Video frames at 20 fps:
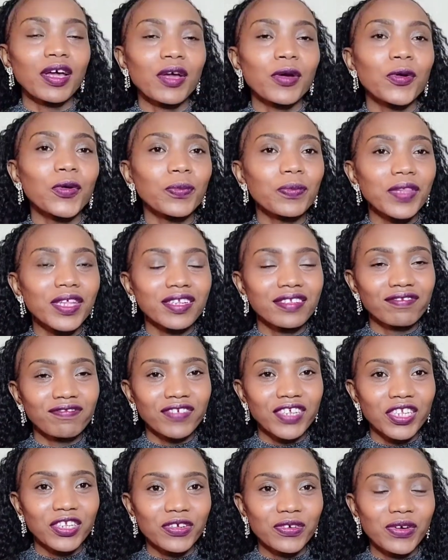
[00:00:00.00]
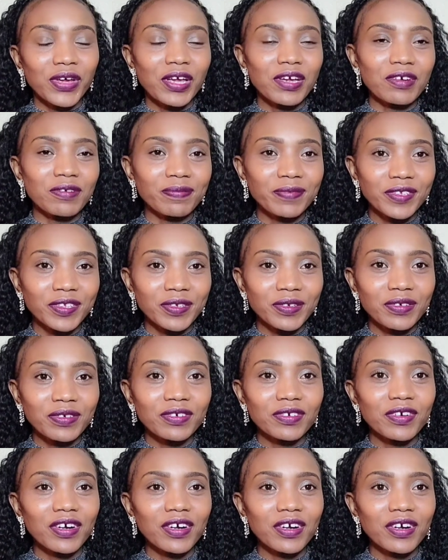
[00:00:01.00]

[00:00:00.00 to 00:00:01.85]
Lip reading: I hope this video helps you,